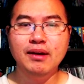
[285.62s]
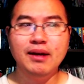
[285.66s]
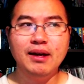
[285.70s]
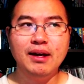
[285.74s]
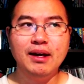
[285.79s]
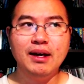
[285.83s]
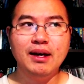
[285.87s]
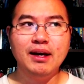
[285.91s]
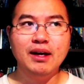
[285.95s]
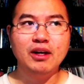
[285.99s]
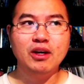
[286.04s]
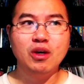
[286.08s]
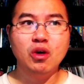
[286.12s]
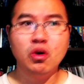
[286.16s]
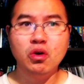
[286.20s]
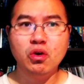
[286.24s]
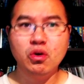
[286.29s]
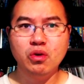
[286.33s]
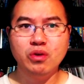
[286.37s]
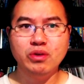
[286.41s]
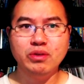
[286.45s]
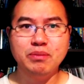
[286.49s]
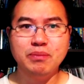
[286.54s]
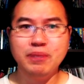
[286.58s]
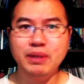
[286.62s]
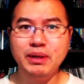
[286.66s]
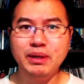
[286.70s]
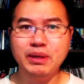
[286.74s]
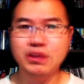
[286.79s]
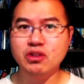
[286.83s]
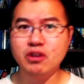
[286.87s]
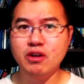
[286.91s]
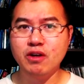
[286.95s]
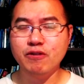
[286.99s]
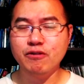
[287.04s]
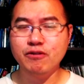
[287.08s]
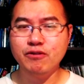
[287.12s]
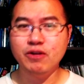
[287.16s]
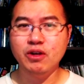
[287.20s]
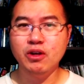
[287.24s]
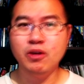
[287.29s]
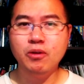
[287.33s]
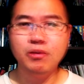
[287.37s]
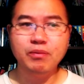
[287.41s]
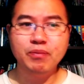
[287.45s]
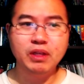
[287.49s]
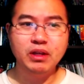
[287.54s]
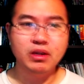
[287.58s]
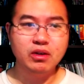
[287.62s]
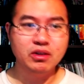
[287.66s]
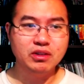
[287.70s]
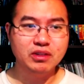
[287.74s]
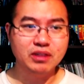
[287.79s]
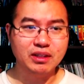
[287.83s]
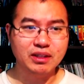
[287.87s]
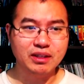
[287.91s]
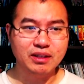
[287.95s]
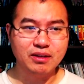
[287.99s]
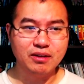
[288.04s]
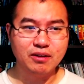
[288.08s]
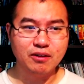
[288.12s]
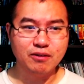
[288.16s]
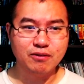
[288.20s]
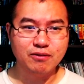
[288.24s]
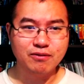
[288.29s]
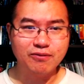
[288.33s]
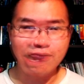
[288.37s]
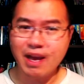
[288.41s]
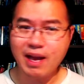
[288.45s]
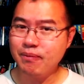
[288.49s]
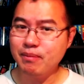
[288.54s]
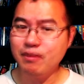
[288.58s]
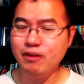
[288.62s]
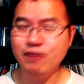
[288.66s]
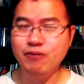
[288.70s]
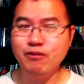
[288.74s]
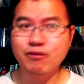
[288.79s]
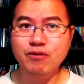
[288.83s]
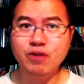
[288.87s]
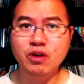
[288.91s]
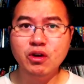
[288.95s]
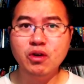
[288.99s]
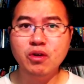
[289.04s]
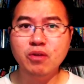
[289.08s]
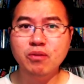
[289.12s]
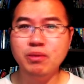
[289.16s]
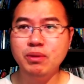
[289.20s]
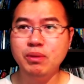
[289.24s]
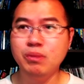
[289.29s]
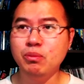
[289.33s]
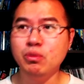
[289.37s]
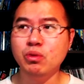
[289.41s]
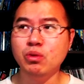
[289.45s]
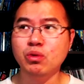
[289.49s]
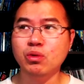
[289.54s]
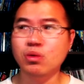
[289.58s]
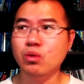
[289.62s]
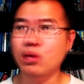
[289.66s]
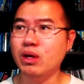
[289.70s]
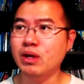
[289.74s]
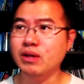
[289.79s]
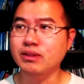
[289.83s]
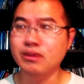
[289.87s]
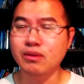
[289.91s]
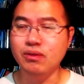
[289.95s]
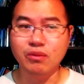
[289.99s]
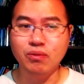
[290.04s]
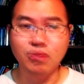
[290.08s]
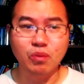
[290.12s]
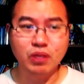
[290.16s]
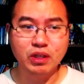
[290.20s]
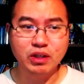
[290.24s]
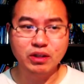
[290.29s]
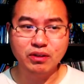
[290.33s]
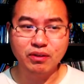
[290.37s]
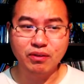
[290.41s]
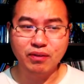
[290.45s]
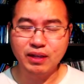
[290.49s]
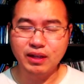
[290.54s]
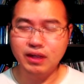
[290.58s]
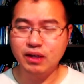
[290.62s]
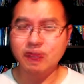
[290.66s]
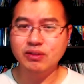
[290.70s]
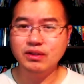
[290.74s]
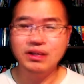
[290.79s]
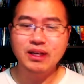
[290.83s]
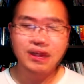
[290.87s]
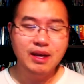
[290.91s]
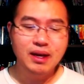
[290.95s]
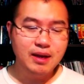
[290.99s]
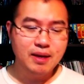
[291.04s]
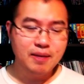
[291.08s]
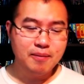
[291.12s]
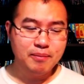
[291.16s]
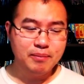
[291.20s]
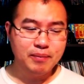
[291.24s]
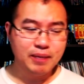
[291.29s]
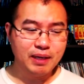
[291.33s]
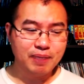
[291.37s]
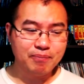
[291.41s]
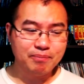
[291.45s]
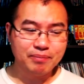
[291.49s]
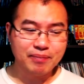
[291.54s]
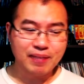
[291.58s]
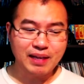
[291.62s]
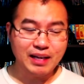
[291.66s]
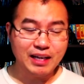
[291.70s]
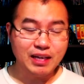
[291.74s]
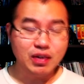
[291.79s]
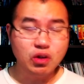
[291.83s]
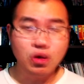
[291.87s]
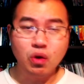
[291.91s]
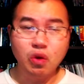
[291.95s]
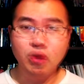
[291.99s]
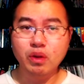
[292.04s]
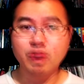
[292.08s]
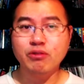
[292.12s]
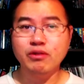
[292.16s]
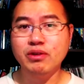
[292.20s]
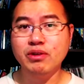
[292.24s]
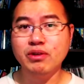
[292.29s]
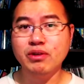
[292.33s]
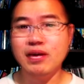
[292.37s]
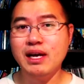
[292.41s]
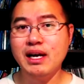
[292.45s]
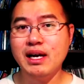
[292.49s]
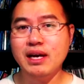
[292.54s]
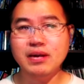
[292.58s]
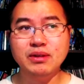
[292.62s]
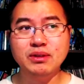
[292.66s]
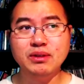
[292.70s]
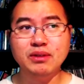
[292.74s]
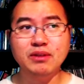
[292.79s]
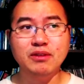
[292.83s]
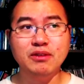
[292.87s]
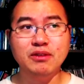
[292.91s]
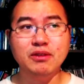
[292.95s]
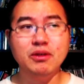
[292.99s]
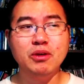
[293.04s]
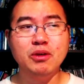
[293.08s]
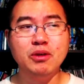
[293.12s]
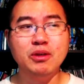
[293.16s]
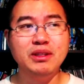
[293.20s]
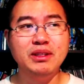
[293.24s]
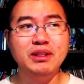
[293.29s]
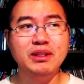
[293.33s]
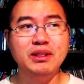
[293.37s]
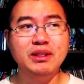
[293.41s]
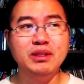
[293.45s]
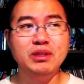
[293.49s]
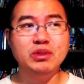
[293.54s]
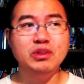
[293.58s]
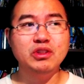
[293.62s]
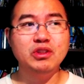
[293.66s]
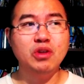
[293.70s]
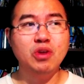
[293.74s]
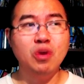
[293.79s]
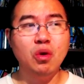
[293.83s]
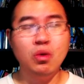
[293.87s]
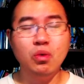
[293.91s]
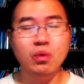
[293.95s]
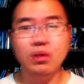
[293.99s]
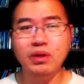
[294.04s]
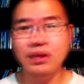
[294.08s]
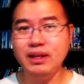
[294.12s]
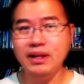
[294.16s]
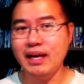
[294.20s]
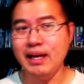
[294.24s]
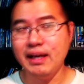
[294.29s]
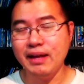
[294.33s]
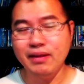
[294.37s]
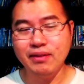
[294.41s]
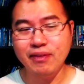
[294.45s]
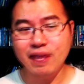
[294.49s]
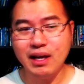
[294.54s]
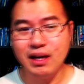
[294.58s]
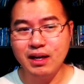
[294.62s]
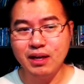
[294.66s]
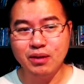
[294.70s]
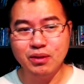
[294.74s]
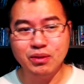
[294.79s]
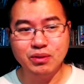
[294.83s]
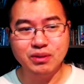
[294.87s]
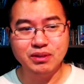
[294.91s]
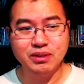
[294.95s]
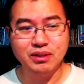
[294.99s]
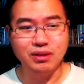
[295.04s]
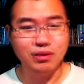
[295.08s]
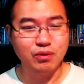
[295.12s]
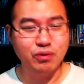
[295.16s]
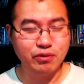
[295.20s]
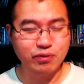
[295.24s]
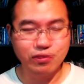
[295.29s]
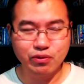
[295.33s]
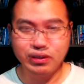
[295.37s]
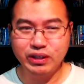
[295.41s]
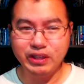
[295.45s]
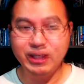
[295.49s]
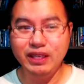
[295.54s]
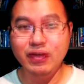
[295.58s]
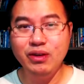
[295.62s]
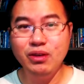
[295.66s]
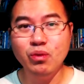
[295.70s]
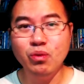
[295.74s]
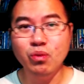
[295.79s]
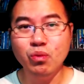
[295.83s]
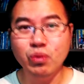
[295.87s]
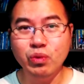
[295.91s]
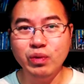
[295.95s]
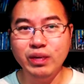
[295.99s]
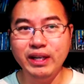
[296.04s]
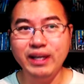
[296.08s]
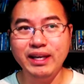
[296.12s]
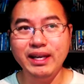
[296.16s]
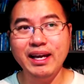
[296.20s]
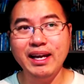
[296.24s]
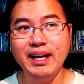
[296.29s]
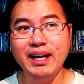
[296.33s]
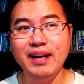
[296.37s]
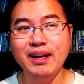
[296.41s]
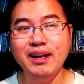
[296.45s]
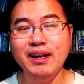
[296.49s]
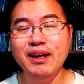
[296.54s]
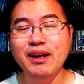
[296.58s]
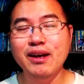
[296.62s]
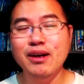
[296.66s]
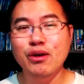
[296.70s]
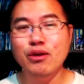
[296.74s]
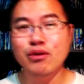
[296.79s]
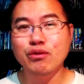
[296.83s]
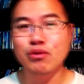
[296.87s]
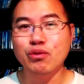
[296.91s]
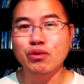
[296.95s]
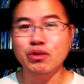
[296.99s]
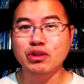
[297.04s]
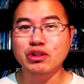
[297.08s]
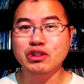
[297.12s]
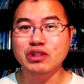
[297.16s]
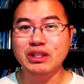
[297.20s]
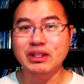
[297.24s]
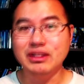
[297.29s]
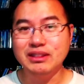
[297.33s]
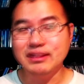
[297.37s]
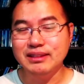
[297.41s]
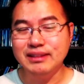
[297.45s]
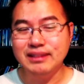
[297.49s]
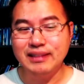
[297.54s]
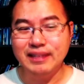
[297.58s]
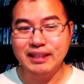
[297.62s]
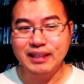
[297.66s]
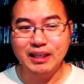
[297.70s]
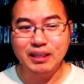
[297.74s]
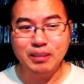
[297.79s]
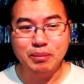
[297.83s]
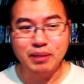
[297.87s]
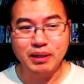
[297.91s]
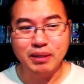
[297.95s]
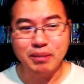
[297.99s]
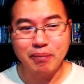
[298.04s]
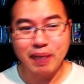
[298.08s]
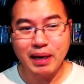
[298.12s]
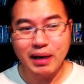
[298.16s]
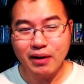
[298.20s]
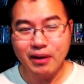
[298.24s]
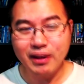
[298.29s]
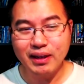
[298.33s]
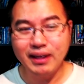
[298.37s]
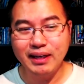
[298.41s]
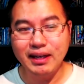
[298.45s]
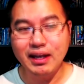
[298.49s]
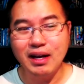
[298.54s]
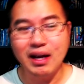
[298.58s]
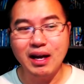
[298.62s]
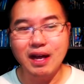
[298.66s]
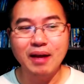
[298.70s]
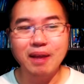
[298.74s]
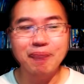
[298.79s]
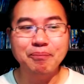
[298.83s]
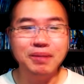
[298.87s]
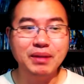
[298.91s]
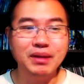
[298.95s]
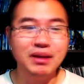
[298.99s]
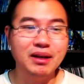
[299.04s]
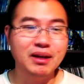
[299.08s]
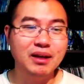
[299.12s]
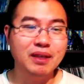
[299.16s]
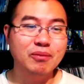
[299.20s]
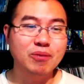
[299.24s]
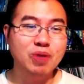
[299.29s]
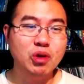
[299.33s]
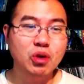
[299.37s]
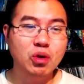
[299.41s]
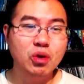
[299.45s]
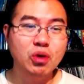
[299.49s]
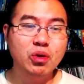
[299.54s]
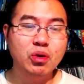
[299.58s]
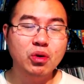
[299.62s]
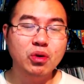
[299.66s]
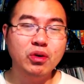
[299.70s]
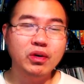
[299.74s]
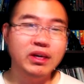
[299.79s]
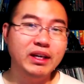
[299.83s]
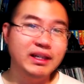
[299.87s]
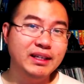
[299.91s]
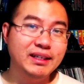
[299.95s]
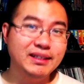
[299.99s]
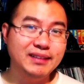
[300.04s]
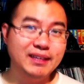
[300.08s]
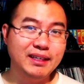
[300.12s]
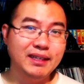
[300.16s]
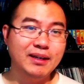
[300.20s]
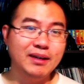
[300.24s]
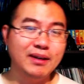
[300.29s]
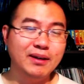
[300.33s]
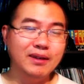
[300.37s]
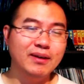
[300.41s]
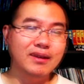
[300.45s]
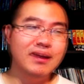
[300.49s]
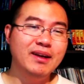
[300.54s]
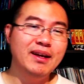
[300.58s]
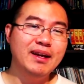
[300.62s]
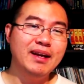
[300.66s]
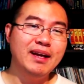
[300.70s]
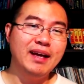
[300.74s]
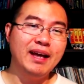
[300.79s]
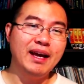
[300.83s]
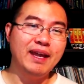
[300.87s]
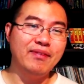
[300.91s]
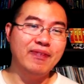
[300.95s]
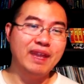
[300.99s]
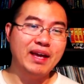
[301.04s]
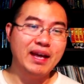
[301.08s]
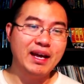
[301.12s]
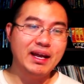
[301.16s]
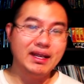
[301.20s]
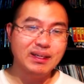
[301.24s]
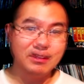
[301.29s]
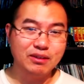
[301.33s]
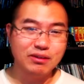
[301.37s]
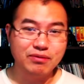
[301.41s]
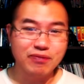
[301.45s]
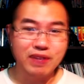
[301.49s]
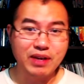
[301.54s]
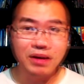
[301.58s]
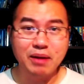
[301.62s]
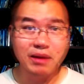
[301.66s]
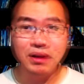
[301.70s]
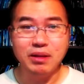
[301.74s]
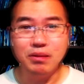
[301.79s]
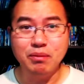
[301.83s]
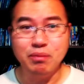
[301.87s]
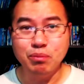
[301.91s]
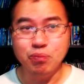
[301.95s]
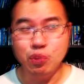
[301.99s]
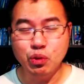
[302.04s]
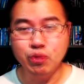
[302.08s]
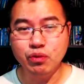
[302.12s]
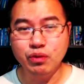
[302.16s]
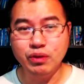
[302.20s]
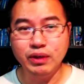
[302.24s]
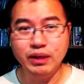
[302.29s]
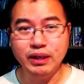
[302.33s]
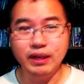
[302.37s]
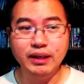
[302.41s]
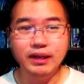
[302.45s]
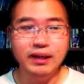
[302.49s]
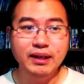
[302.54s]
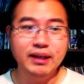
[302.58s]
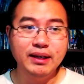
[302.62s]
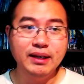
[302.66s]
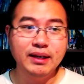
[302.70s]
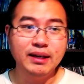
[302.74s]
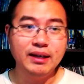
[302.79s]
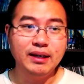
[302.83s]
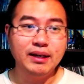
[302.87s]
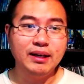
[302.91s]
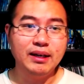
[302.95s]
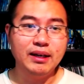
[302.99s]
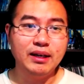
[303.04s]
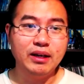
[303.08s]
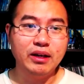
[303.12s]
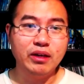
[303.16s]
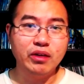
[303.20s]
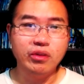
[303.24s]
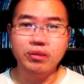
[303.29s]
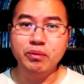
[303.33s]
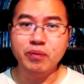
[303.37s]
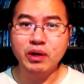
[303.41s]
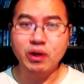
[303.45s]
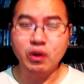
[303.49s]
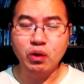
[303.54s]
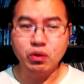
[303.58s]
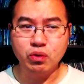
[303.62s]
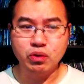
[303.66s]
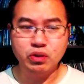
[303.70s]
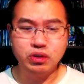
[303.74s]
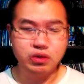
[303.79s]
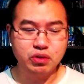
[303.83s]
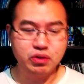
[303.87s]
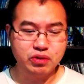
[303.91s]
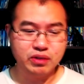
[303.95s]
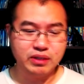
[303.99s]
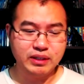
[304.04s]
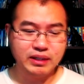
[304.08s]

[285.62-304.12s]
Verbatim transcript: Uh, Coco is a Pixar film. You know, it's a, a family film. People go out to watch the theaters. But I totally forgot it was in a film. It was totally, I thought it was a free weekend for Justice League, but apparently not. Uh, Coco is here, and that is a family movie. Uh, although my own children